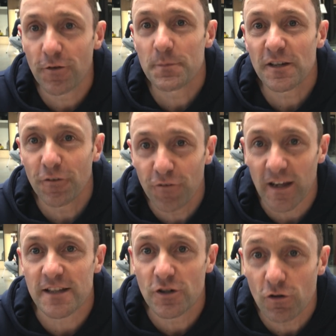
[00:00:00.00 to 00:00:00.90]
them to
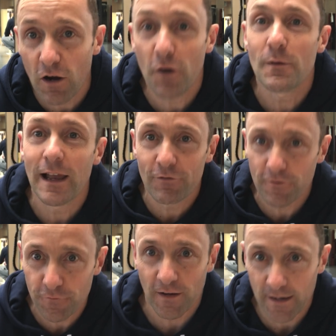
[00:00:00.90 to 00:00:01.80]
fit your own level
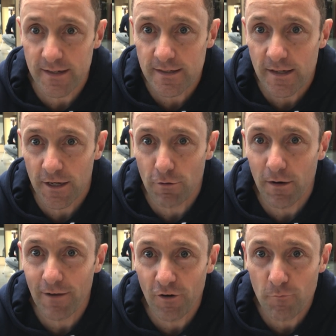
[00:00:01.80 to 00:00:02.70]
of fitness and your
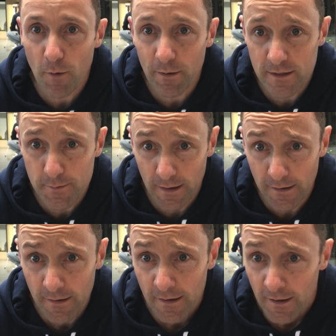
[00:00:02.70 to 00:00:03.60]
own level of mobility.